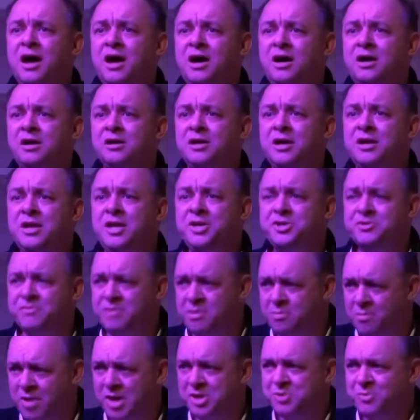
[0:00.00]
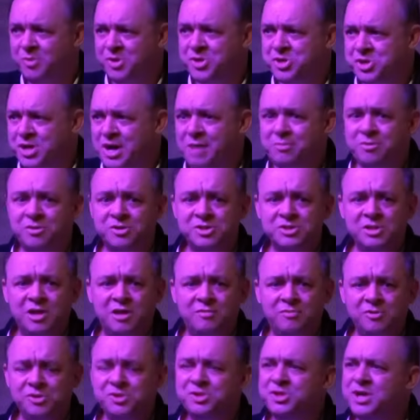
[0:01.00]
Uh, and each of them writes one chapter.
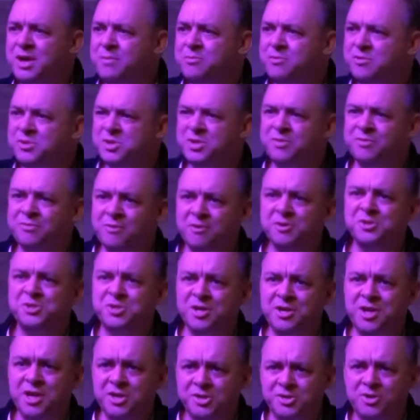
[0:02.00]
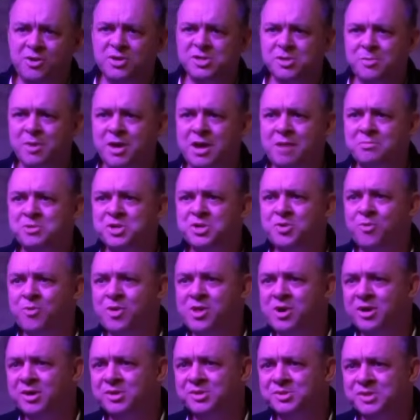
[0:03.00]
Slavoj's chapter is the first, and he talks about
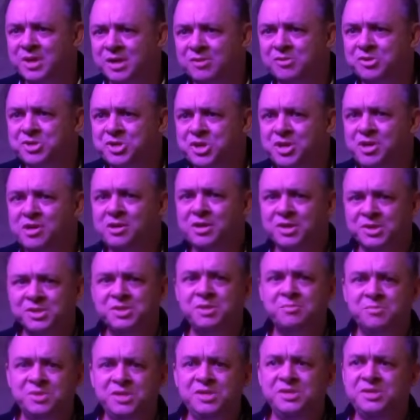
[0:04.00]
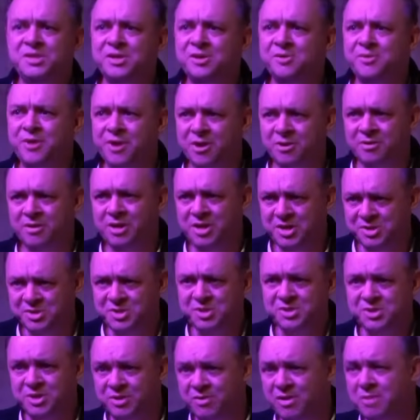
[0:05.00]
object-oriented ontology in some detail there and
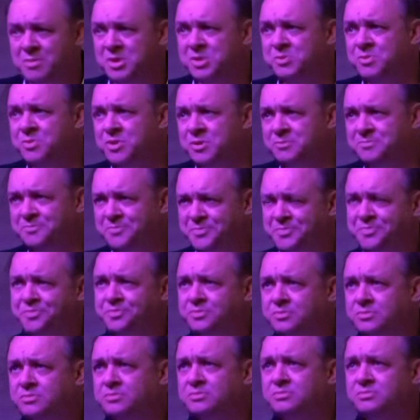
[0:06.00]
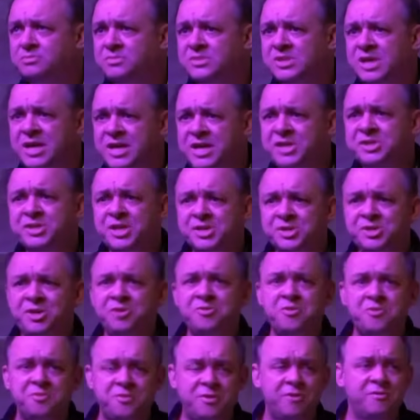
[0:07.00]
his disagreements with it. And he says
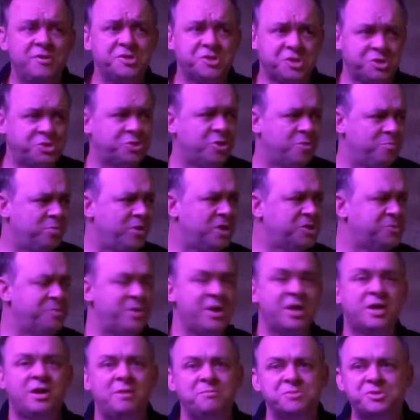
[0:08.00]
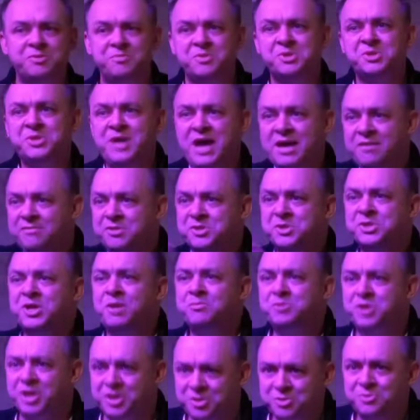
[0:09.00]
there that there is a surplus, but it comes from the side of the
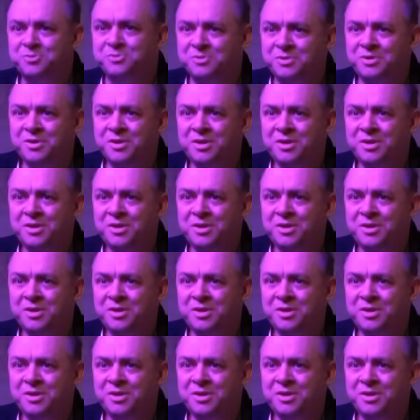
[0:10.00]
subject.